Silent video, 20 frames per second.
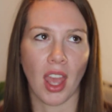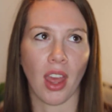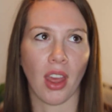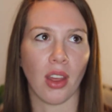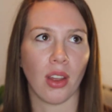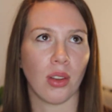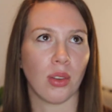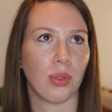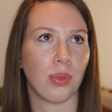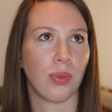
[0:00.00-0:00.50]

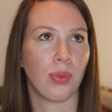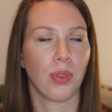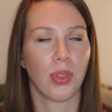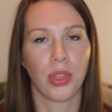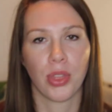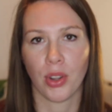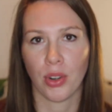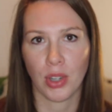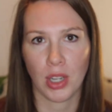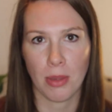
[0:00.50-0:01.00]
of
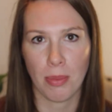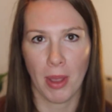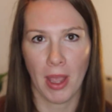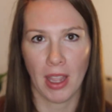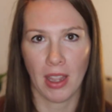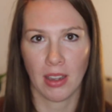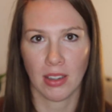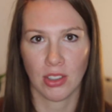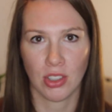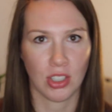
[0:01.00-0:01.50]
30
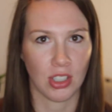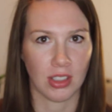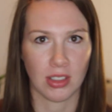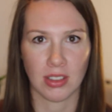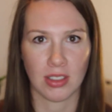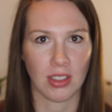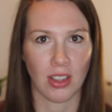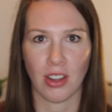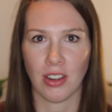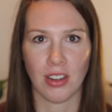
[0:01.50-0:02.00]

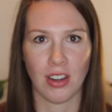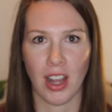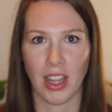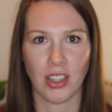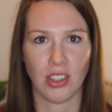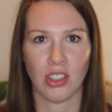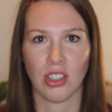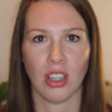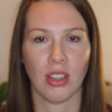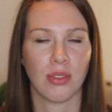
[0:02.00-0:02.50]
patients on
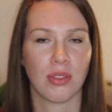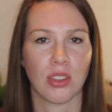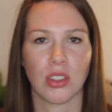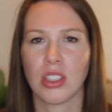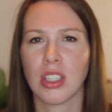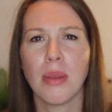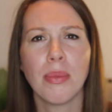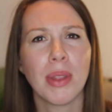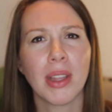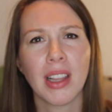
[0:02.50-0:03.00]
night shift or
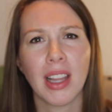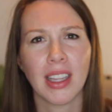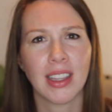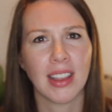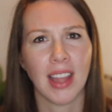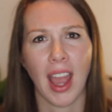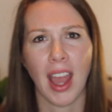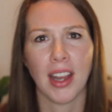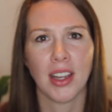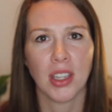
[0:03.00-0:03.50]
something like
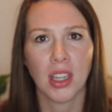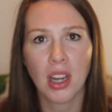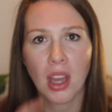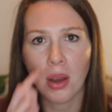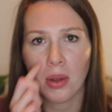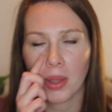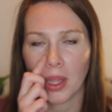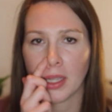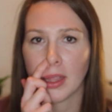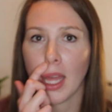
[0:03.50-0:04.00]
that, you
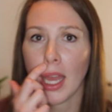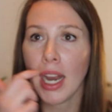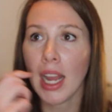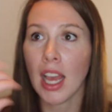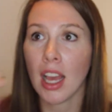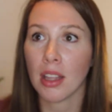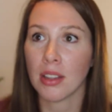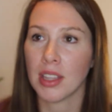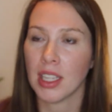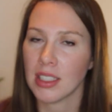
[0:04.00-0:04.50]
know, like
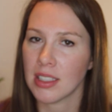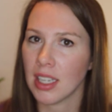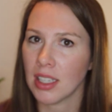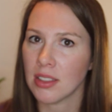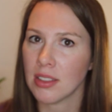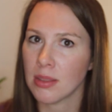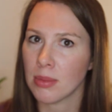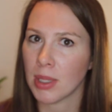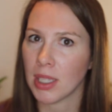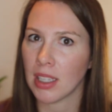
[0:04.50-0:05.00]
that
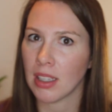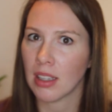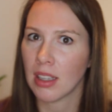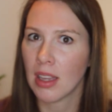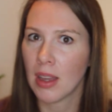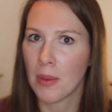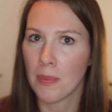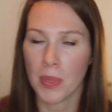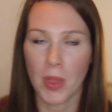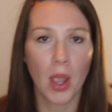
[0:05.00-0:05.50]
tells me,
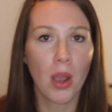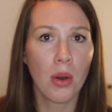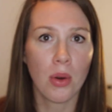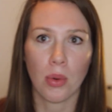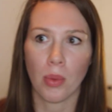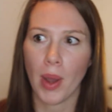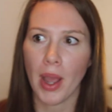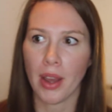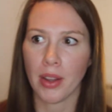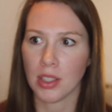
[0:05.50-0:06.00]

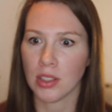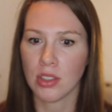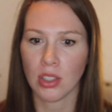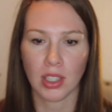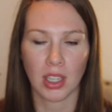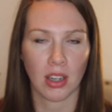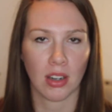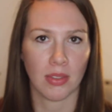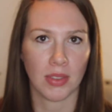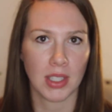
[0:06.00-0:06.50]
oh wow, you
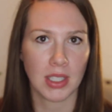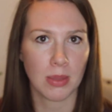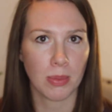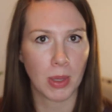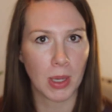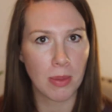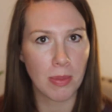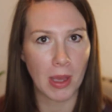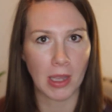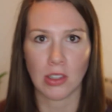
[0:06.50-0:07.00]
took care of this
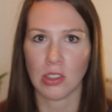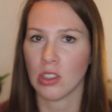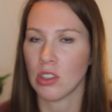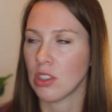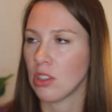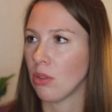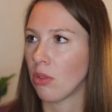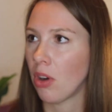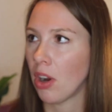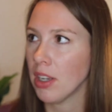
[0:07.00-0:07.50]
many
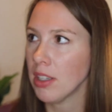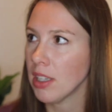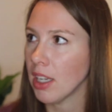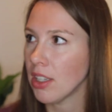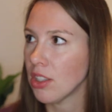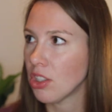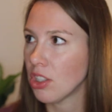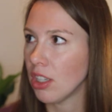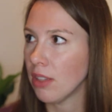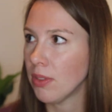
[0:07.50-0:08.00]
patients, you were on
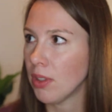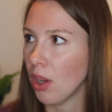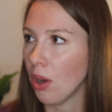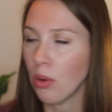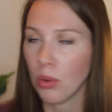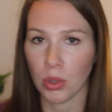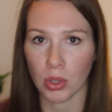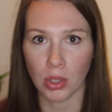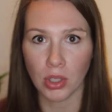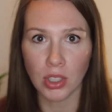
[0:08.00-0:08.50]
night shift,
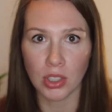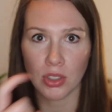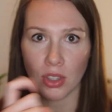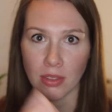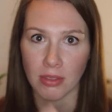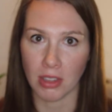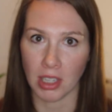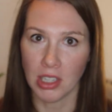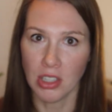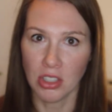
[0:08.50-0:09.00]
oh good, you
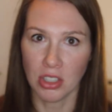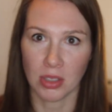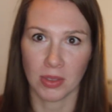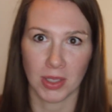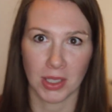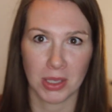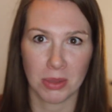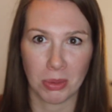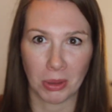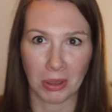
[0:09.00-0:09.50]
have night shift
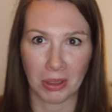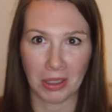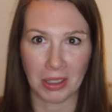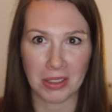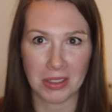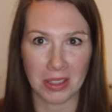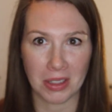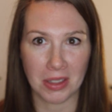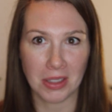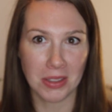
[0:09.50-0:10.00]

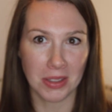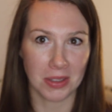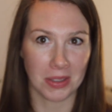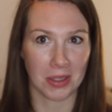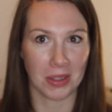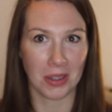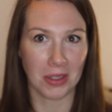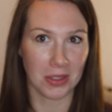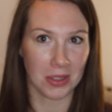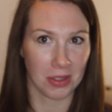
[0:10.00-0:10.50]
experience and this is
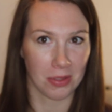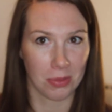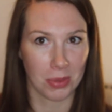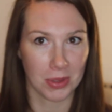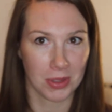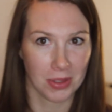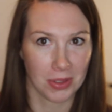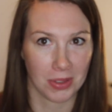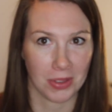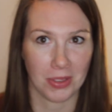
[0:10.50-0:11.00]
a night shift
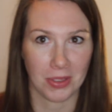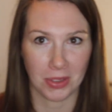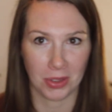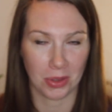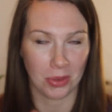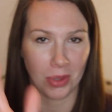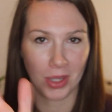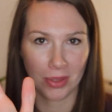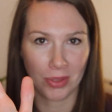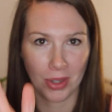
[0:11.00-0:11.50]
position
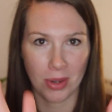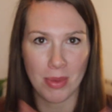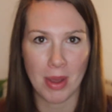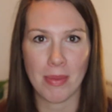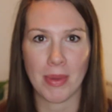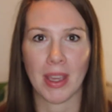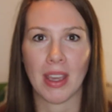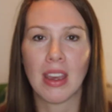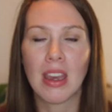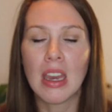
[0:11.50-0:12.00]
or whatever it
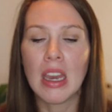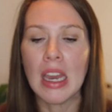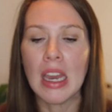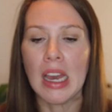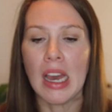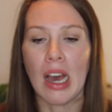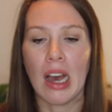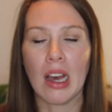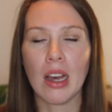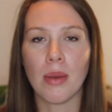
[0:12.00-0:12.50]
might be.
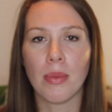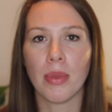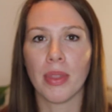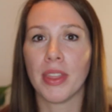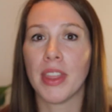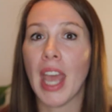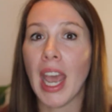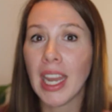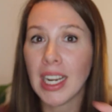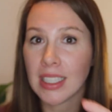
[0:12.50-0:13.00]

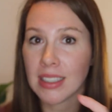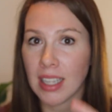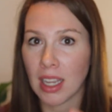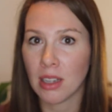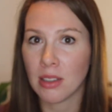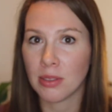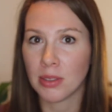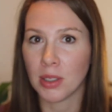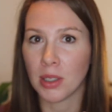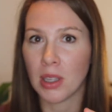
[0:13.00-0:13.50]
That is
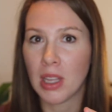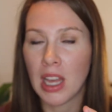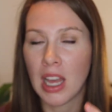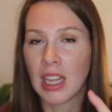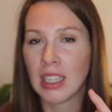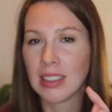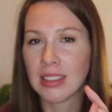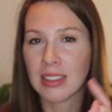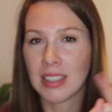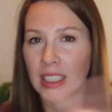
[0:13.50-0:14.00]
helpful.
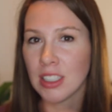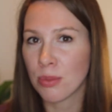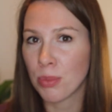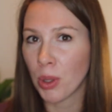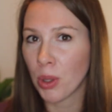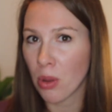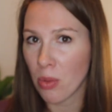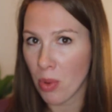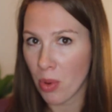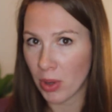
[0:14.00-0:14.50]
6
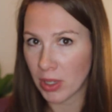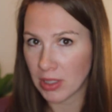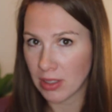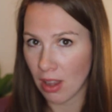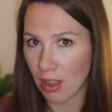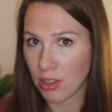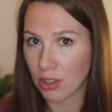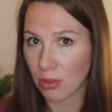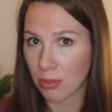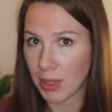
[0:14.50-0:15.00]
bullet points
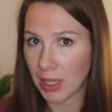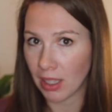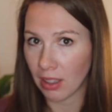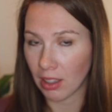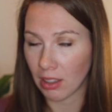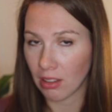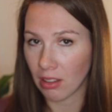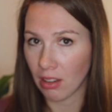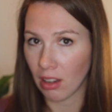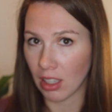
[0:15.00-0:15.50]
under being
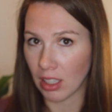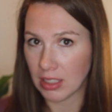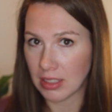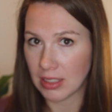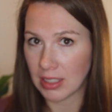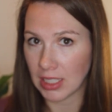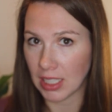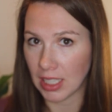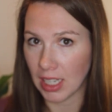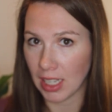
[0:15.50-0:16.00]
a
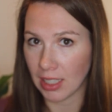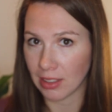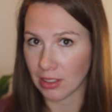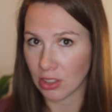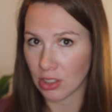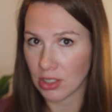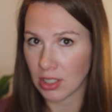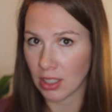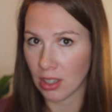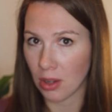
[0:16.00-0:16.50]
CNA at a
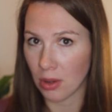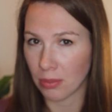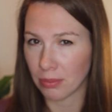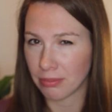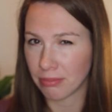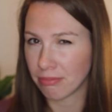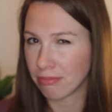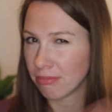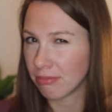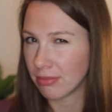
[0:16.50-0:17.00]
nursing home,
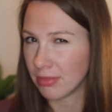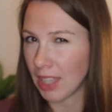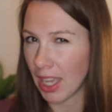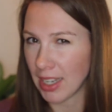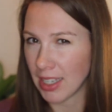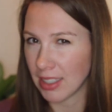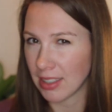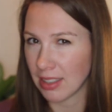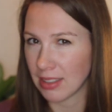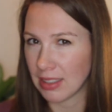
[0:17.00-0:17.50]

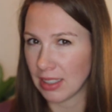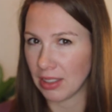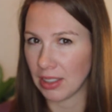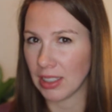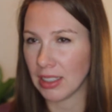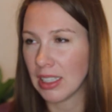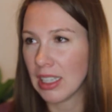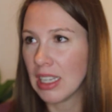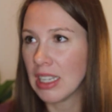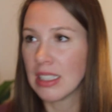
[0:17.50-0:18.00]
not
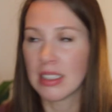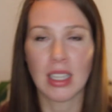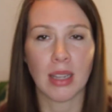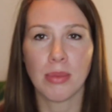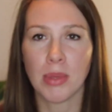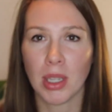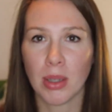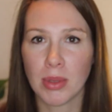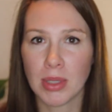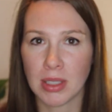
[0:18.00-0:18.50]
necessary.
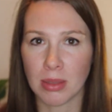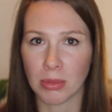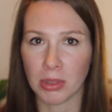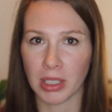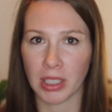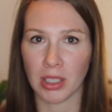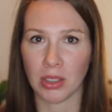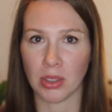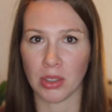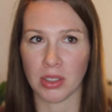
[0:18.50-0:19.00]
Same thing with some
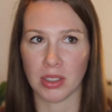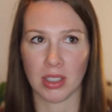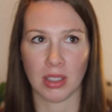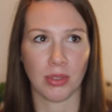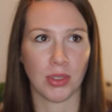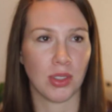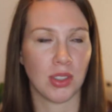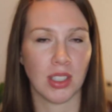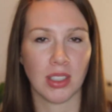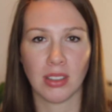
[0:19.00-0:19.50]
clinicals.
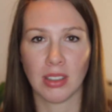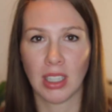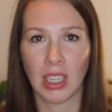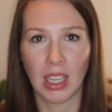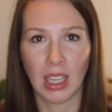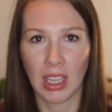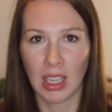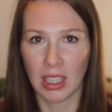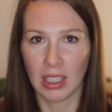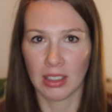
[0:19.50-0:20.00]
If you did
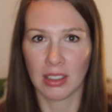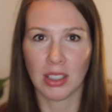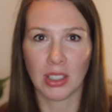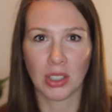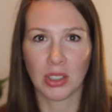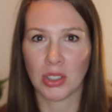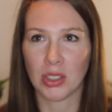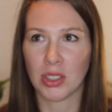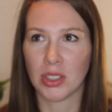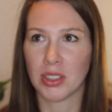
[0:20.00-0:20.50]

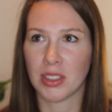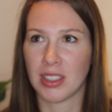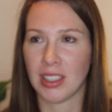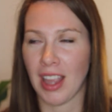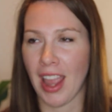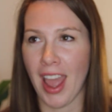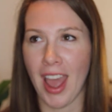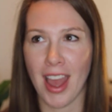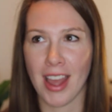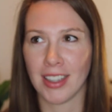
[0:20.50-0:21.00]

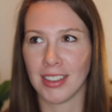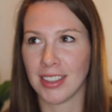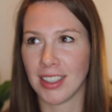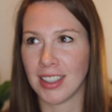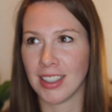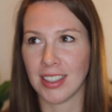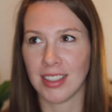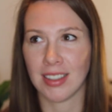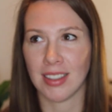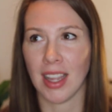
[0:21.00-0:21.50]
clinicals at
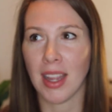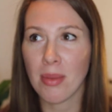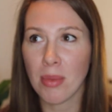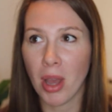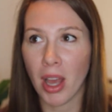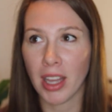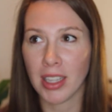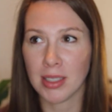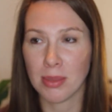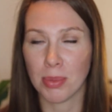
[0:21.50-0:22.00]
the same
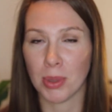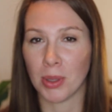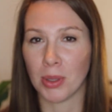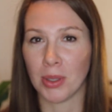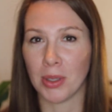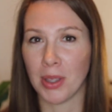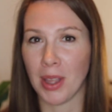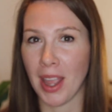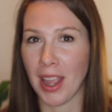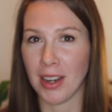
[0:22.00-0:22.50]

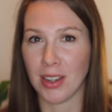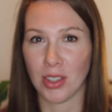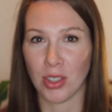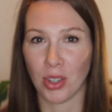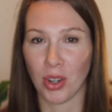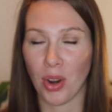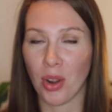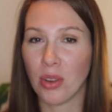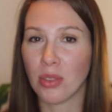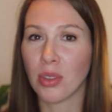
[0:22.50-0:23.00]
hospital and
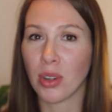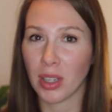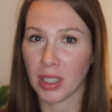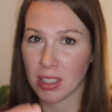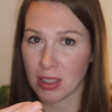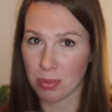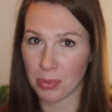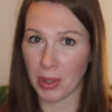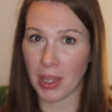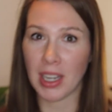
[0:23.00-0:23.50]
you're over
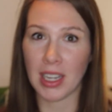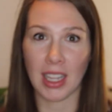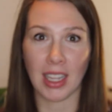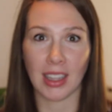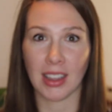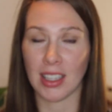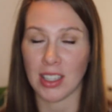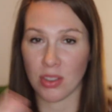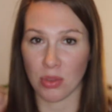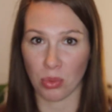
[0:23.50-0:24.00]

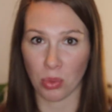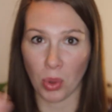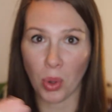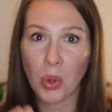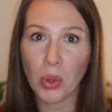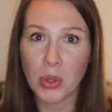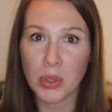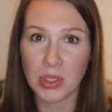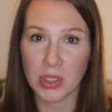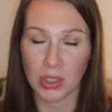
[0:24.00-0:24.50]
explaining these
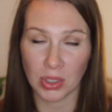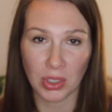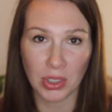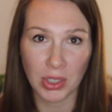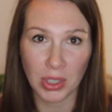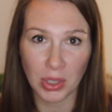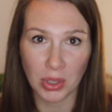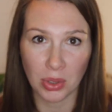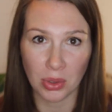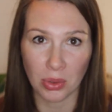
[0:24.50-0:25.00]
roles, your
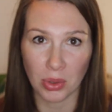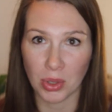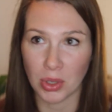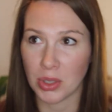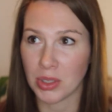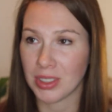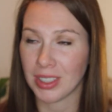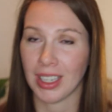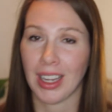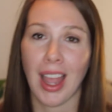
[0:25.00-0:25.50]
clinical
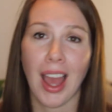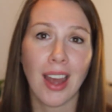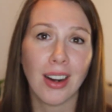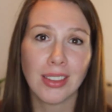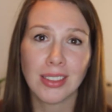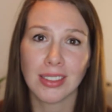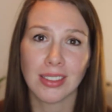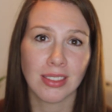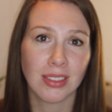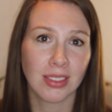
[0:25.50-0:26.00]
roles, like
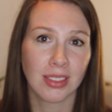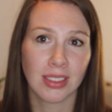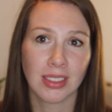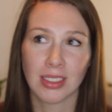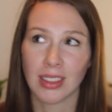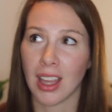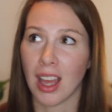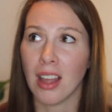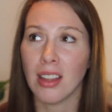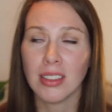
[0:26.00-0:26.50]
I
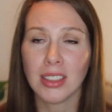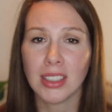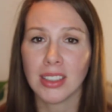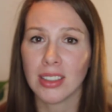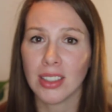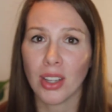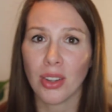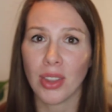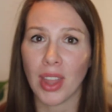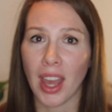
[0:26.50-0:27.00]
don't need
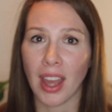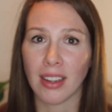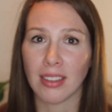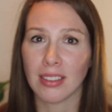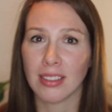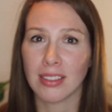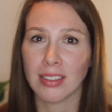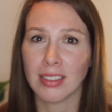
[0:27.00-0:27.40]
to know that.